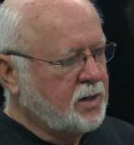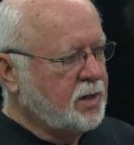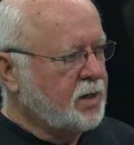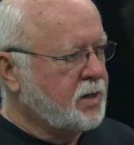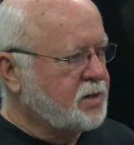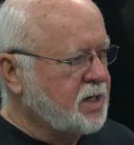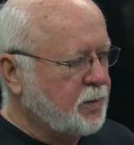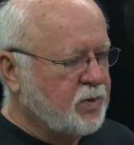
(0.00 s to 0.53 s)

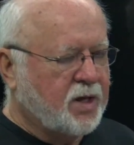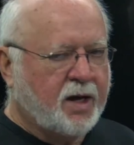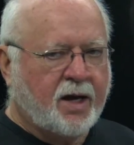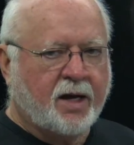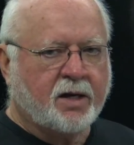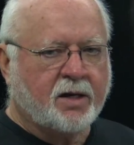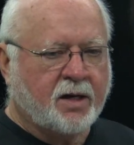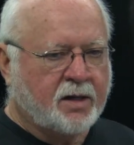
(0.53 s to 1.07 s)
tip of the
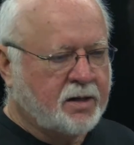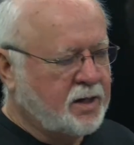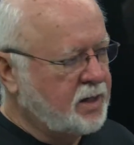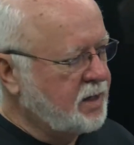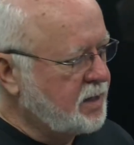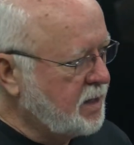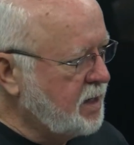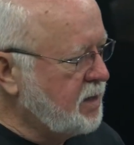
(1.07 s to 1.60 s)
hat
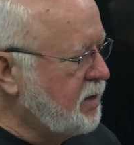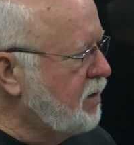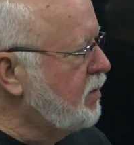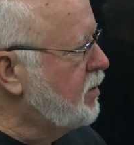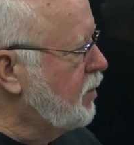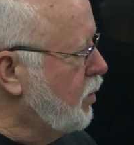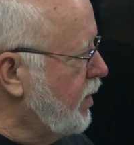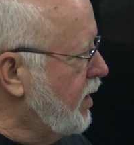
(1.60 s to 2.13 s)
and a thank you
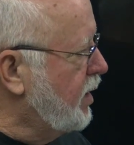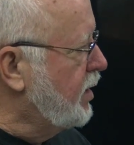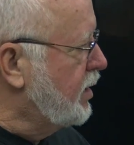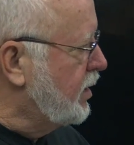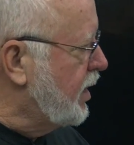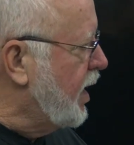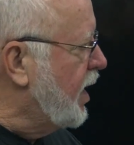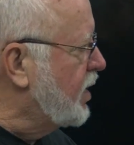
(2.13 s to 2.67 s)
to Gwen
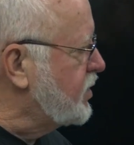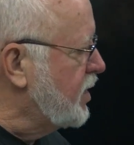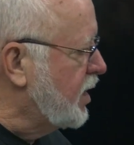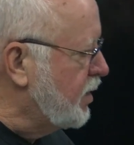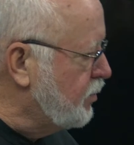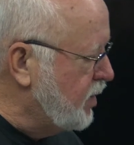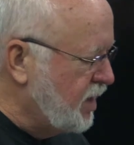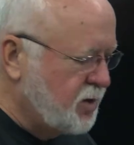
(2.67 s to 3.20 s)
and the guys
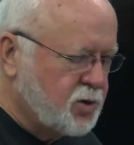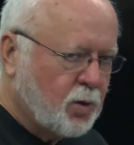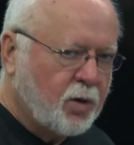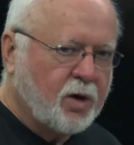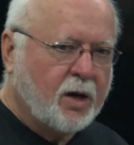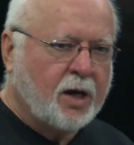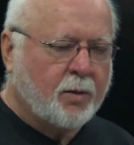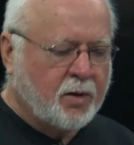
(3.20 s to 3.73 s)
there. Ben
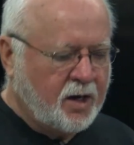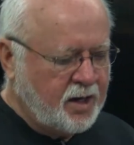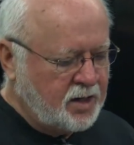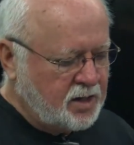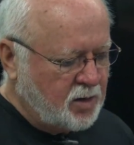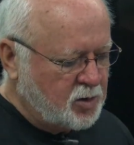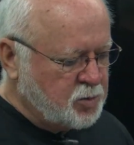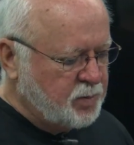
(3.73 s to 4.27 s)
joined now by
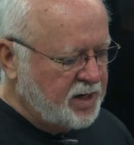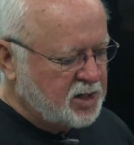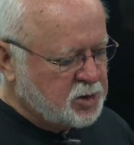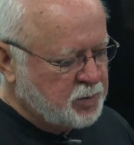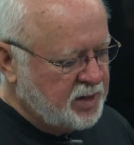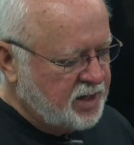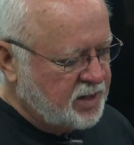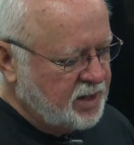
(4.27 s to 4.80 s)
head coach Ben
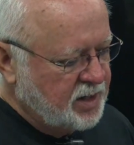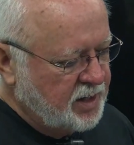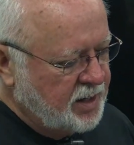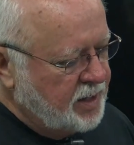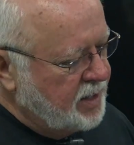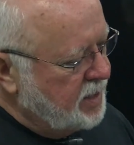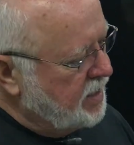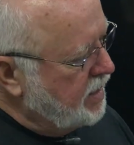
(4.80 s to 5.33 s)
Smith.
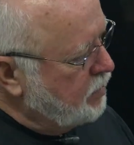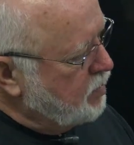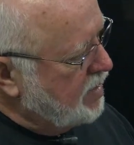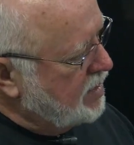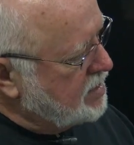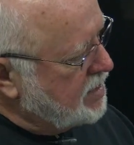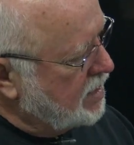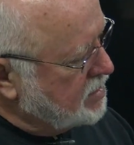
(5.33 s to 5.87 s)
And
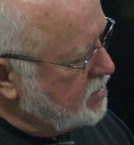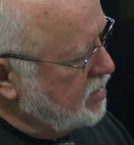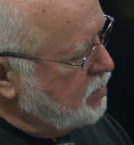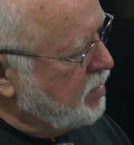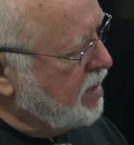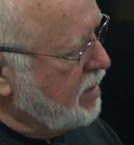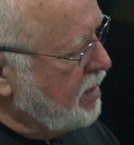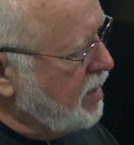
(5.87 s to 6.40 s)
Ben, tell us who you
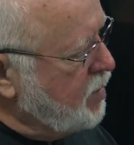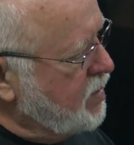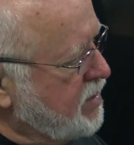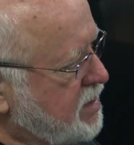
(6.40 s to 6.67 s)
brought along with you